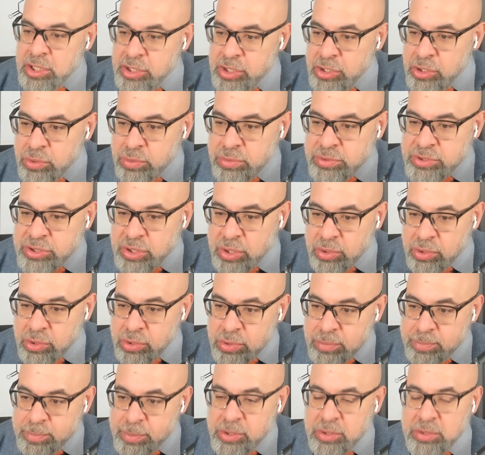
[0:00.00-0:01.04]
use
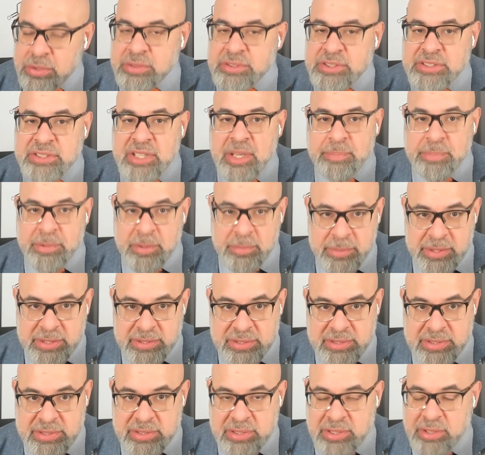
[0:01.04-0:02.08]
herbal
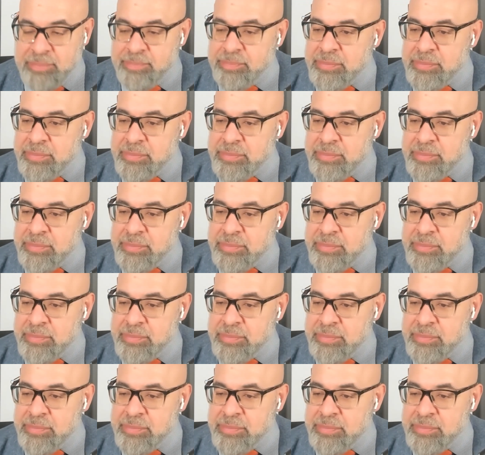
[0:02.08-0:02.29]
supplements